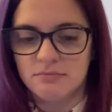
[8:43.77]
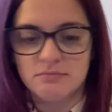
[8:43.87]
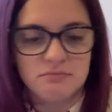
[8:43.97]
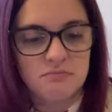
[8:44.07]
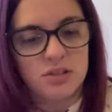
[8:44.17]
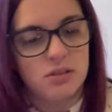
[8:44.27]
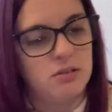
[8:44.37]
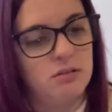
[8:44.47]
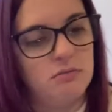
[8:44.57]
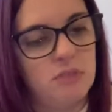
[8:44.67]

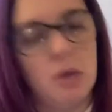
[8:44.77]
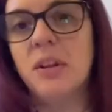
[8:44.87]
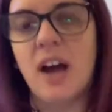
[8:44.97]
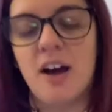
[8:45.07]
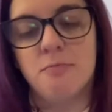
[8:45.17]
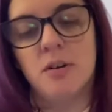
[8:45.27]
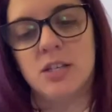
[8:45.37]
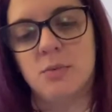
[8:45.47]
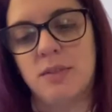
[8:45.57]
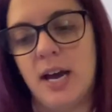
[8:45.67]
So I wouldn't have
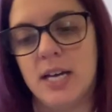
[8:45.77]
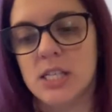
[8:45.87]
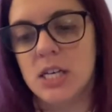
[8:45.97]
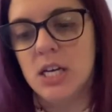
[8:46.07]
problems with that.